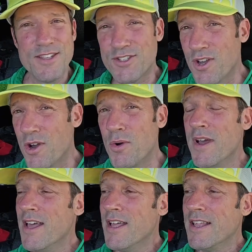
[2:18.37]
So
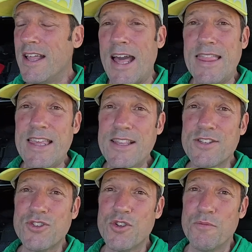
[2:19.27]
I think
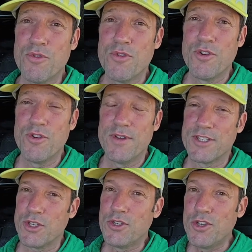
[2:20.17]
the Subaru
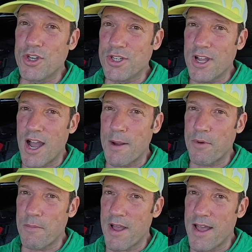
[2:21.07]
is a good
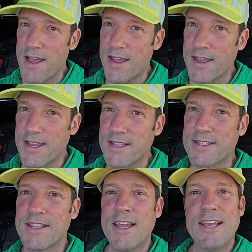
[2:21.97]

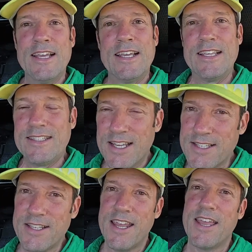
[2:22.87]
compromise. It
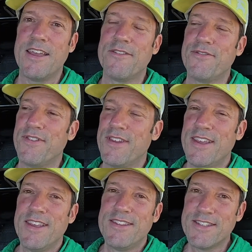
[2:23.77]
doesn't have
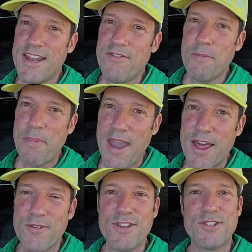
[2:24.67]
the
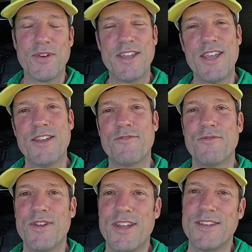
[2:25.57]
battery, so I can't
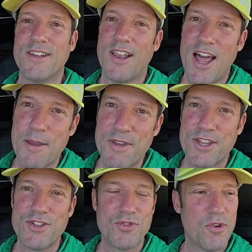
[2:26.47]
run climate
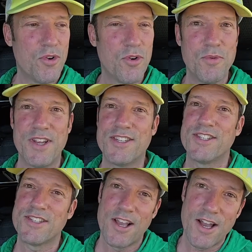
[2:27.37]
control, which
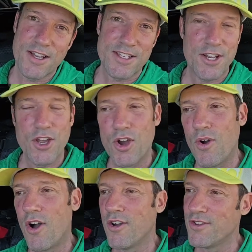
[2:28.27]
sucks. I
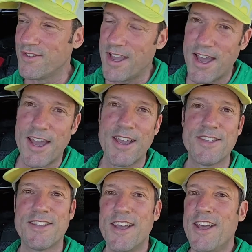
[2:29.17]
know all you
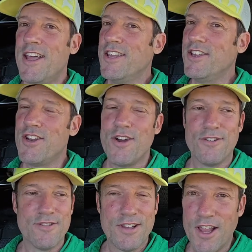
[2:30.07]
guys,
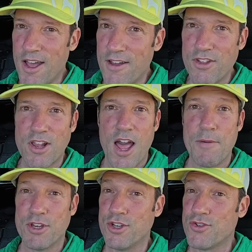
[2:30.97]
love the
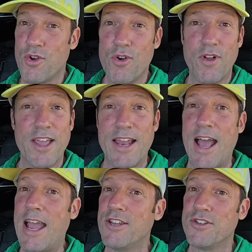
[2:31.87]
climate control, and
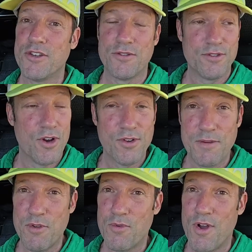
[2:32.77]
I do. Don't
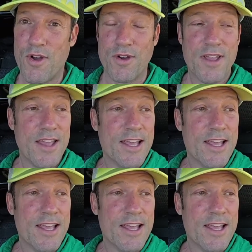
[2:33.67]
get me wrong.